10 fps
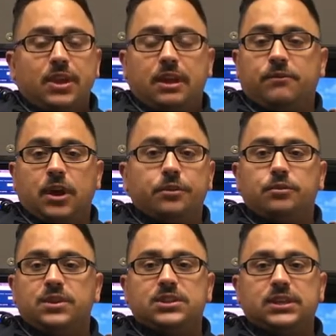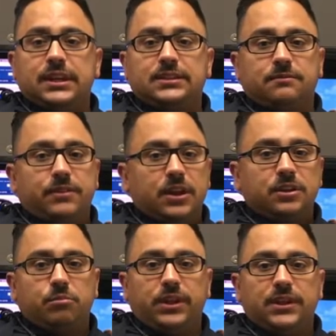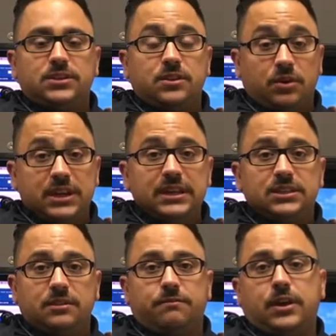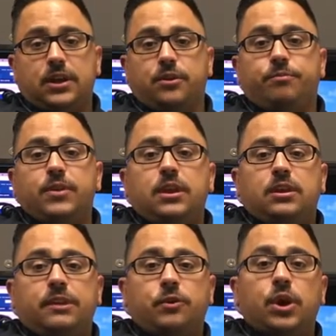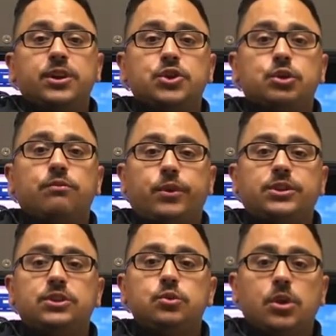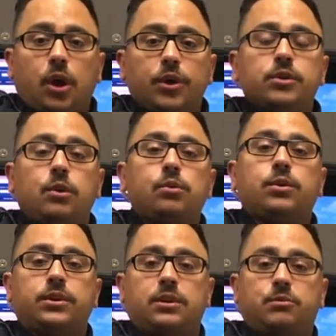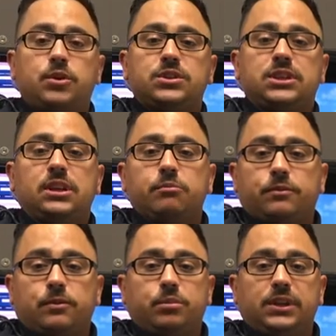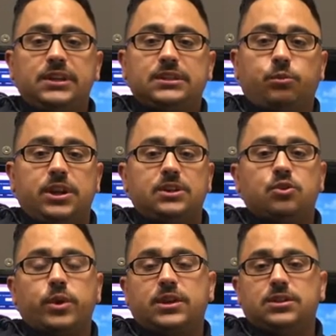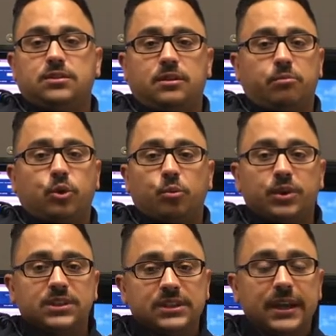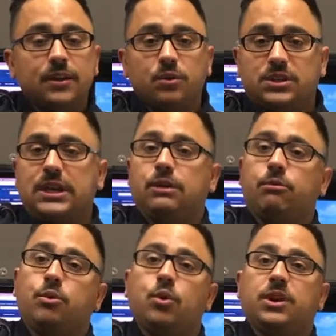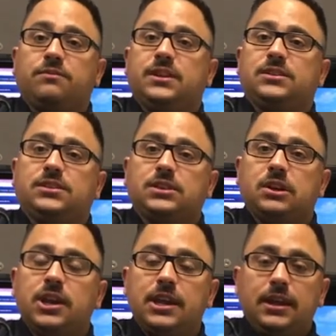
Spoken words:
I've gone through these sites and filed complaints. They're easy to follow. If you're unsure of what to do, call your local non-emergency number for police and we can direct you to the appropriate site or take a report if necessary.